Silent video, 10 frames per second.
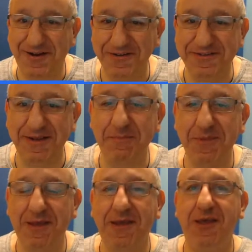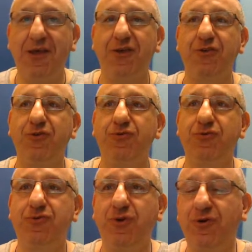concept.
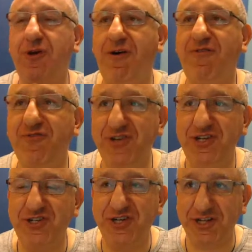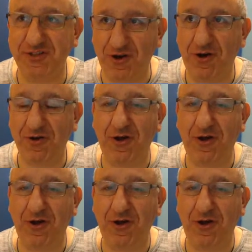You don't off-leash a dog